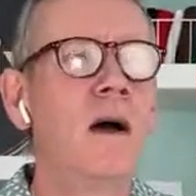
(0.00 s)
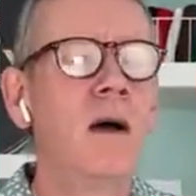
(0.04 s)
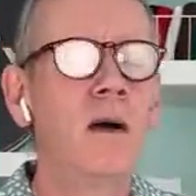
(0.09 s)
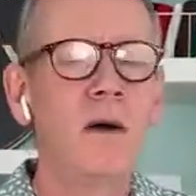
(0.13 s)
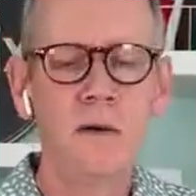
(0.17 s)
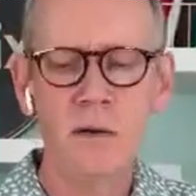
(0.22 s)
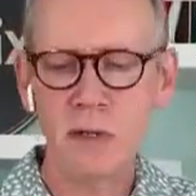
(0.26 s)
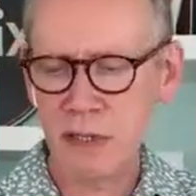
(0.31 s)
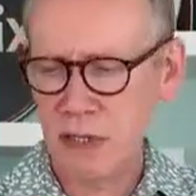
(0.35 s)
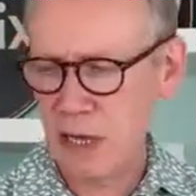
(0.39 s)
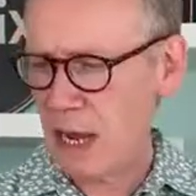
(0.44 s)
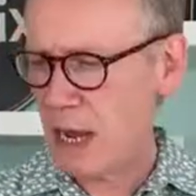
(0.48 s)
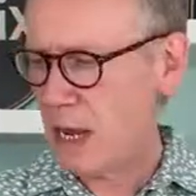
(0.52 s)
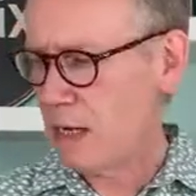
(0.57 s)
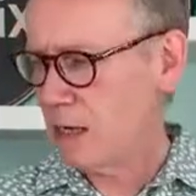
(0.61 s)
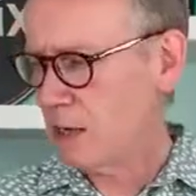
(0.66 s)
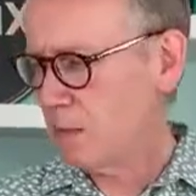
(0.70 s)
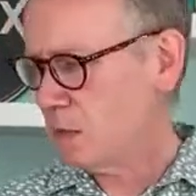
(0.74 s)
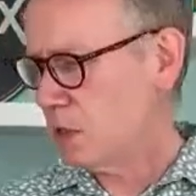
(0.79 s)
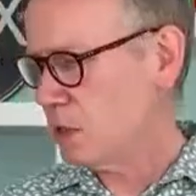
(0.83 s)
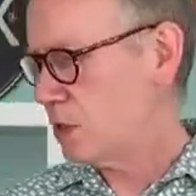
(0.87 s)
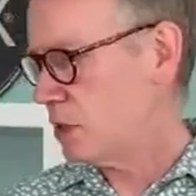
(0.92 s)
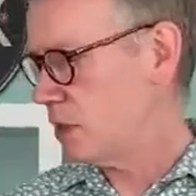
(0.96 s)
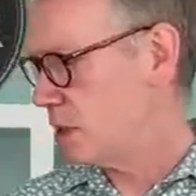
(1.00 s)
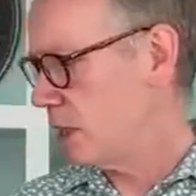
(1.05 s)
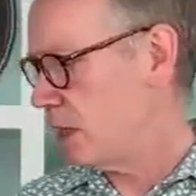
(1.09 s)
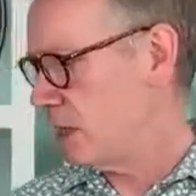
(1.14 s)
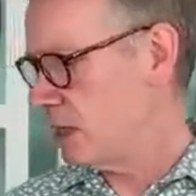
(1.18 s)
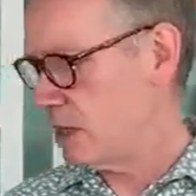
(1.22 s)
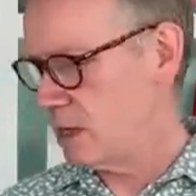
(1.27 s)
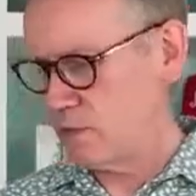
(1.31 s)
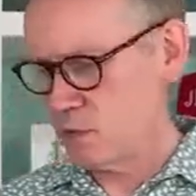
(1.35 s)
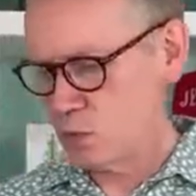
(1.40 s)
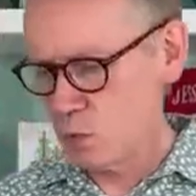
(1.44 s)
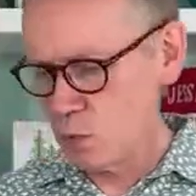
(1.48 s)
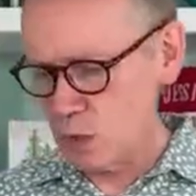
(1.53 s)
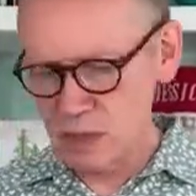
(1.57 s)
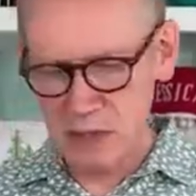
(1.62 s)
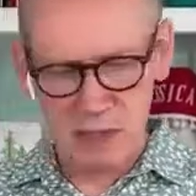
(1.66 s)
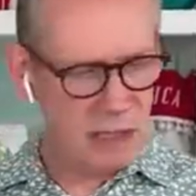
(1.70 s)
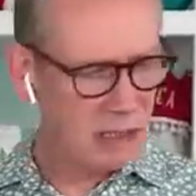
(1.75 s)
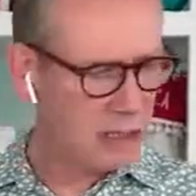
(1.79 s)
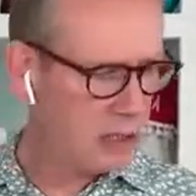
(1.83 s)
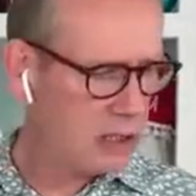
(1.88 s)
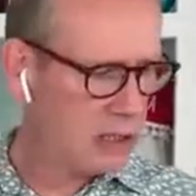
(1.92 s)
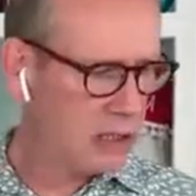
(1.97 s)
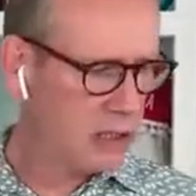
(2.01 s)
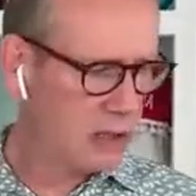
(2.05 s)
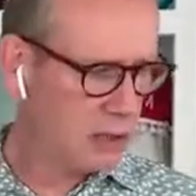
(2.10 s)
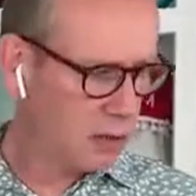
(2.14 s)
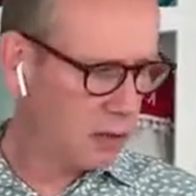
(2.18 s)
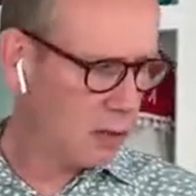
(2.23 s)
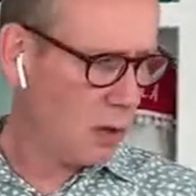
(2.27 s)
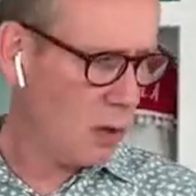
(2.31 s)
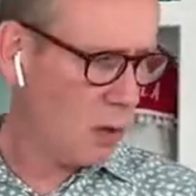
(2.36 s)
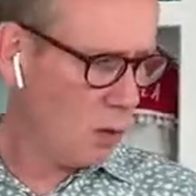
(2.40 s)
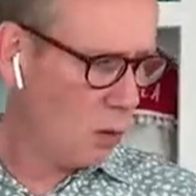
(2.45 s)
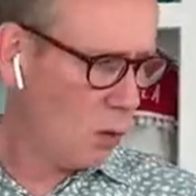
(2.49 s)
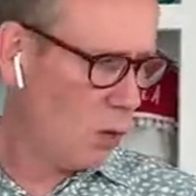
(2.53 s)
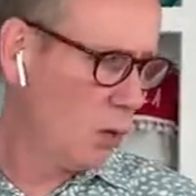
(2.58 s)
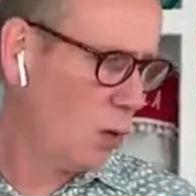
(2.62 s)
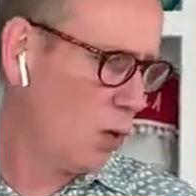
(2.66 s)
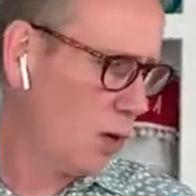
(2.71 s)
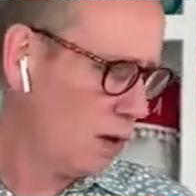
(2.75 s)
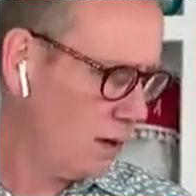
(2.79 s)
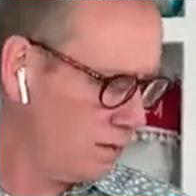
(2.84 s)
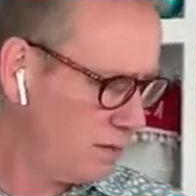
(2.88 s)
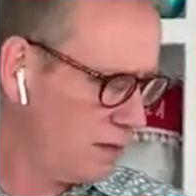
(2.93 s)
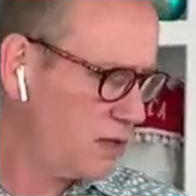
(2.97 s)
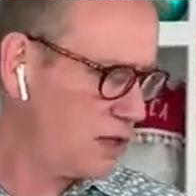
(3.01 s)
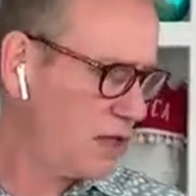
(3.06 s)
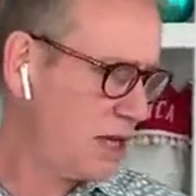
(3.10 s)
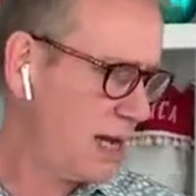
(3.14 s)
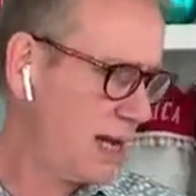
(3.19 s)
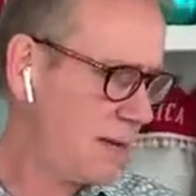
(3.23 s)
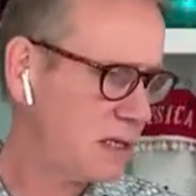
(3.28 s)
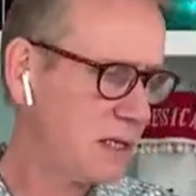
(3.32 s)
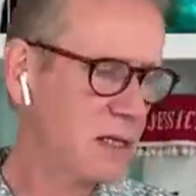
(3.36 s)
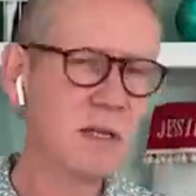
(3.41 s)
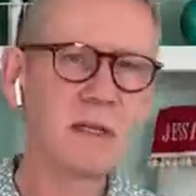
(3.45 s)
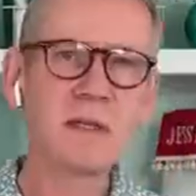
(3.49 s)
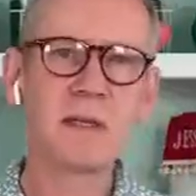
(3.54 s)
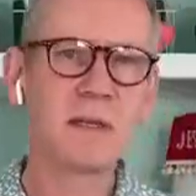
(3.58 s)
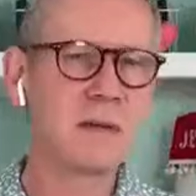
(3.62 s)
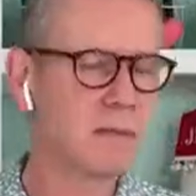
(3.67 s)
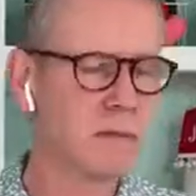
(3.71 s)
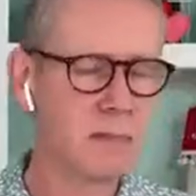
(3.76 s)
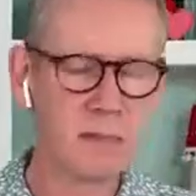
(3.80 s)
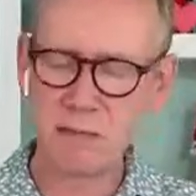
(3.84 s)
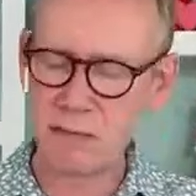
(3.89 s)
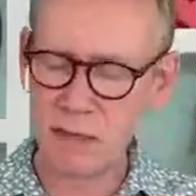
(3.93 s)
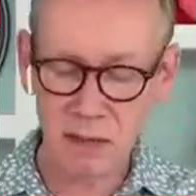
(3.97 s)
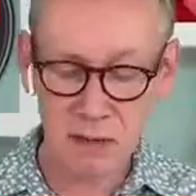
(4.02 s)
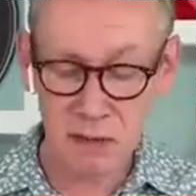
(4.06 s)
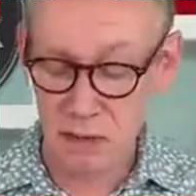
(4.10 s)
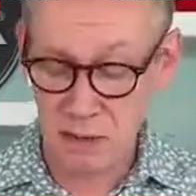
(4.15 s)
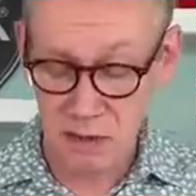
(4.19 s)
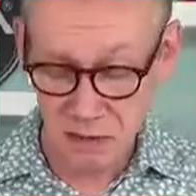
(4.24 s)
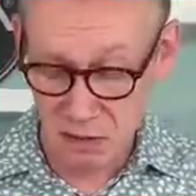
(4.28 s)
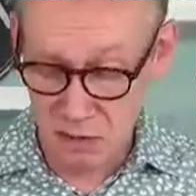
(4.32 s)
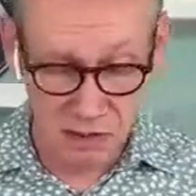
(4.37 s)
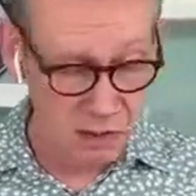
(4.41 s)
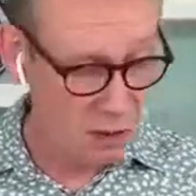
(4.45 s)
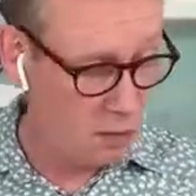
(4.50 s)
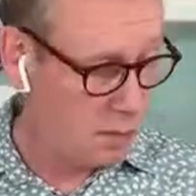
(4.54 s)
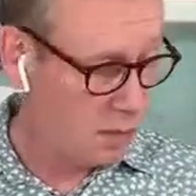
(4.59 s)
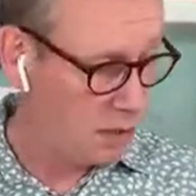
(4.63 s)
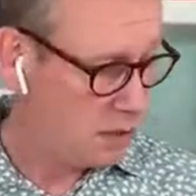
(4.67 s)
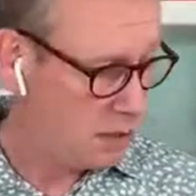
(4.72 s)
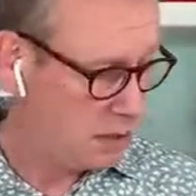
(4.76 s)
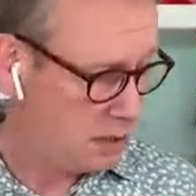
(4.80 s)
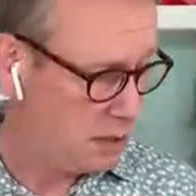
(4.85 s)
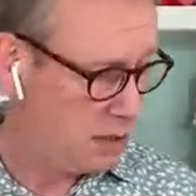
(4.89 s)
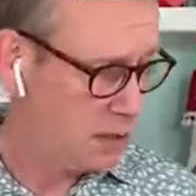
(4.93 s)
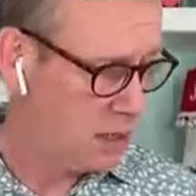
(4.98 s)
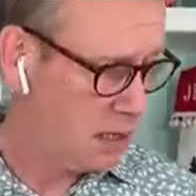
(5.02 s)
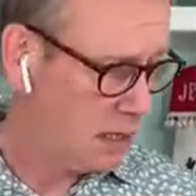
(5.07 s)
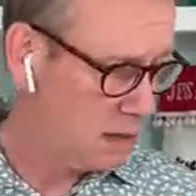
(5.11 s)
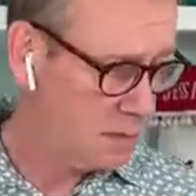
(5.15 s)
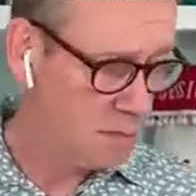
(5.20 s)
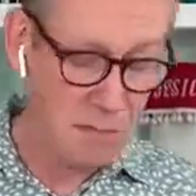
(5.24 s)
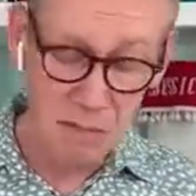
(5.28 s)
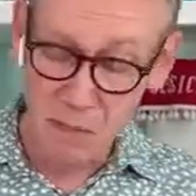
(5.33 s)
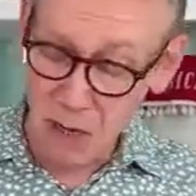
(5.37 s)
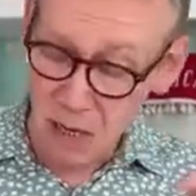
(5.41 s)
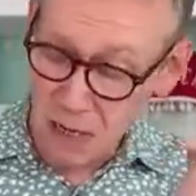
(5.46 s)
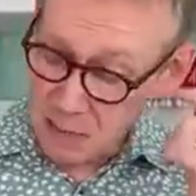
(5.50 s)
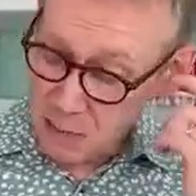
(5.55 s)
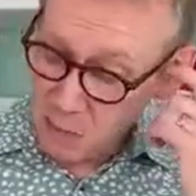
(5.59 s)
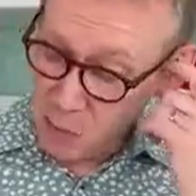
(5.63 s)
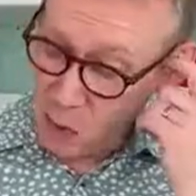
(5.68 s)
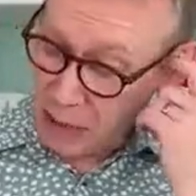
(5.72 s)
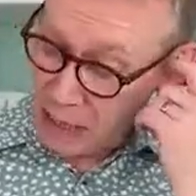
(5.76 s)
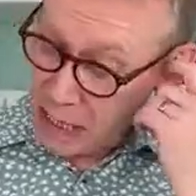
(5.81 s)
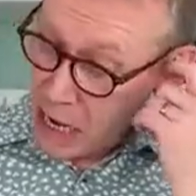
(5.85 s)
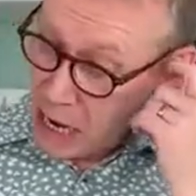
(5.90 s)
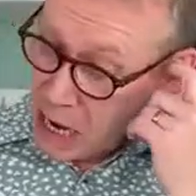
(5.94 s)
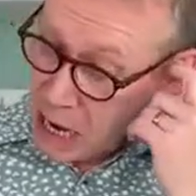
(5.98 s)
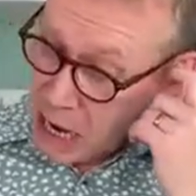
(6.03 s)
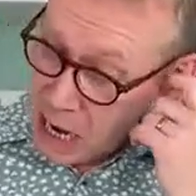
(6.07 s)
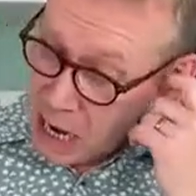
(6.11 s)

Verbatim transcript: Okay, let me just uh, give you a whiz. This is not all of the chapter because there's, there's so much. It's, it's mind-boggling.